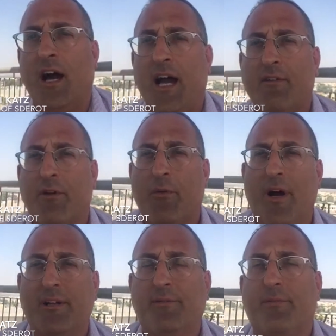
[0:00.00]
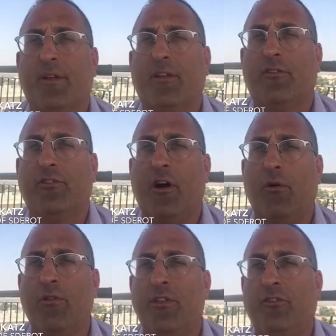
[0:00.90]
Hi everyone.
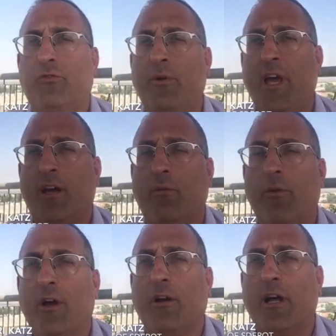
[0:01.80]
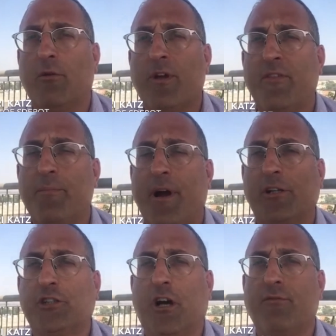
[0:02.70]
So this week we are going to read the
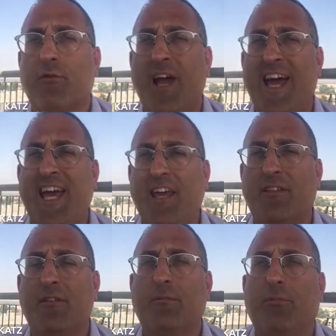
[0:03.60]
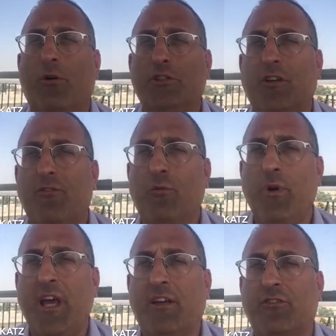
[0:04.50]
Parsha of Re'eh. Portion of the
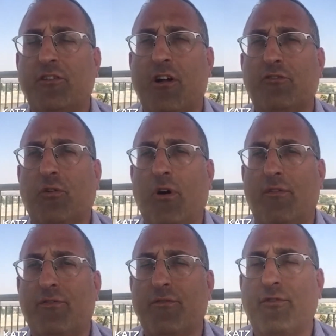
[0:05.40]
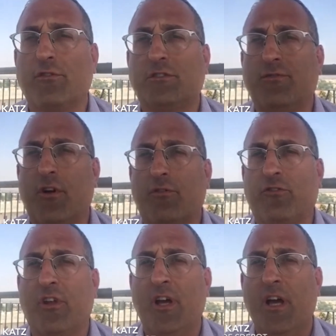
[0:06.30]
week starts off the first
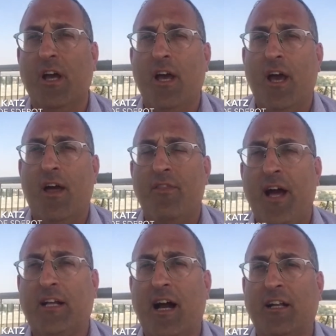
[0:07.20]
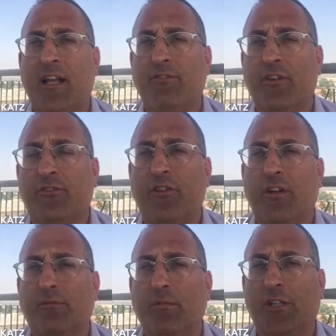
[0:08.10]
verse that God gives us
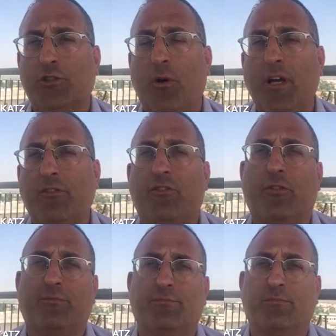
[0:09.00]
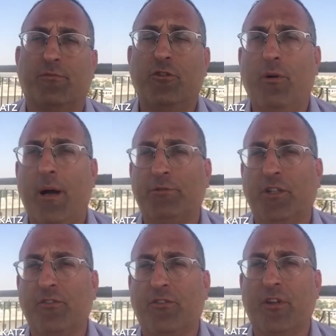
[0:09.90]
a choice, two
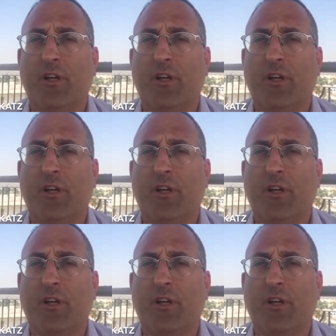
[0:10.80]
options.